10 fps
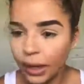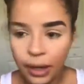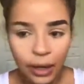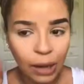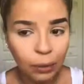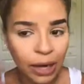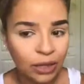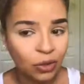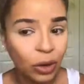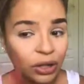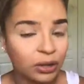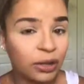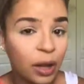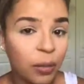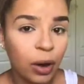And what I do, I just
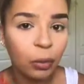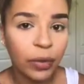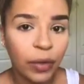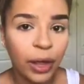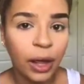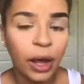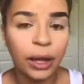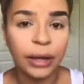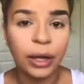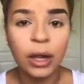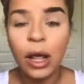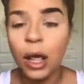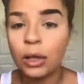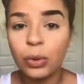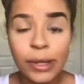keep up with it. I
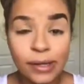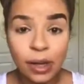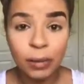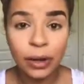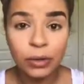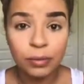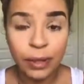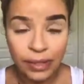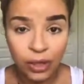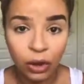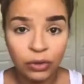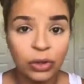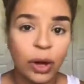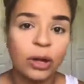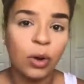twist them myself,
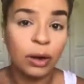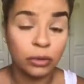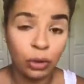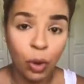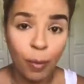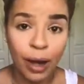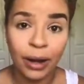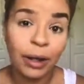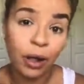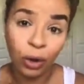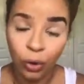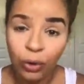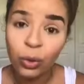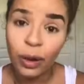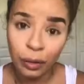so I don't have to go back and go
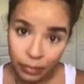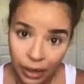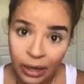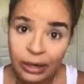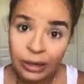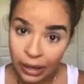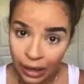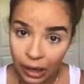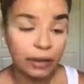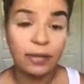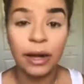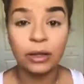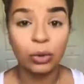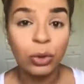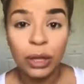through that pain again. If I
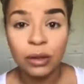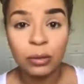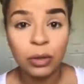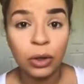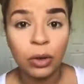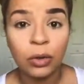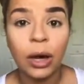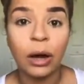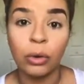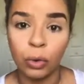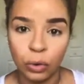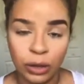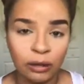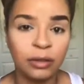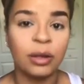do let them grow, I will
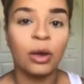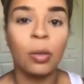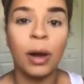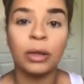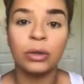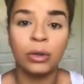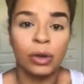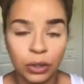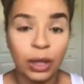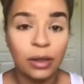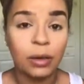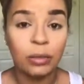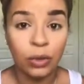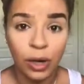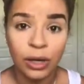definitely go back to get them
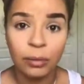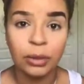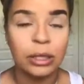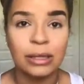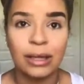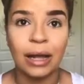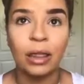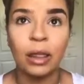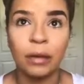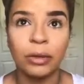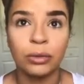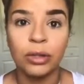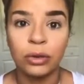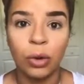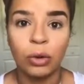threaded because I love the
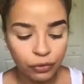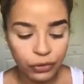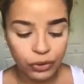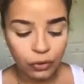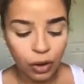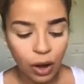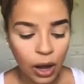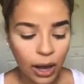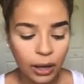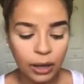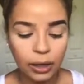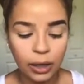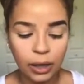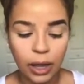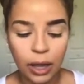result. First of all, I
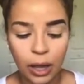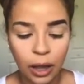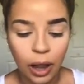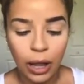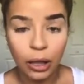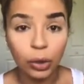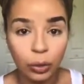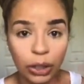need a angle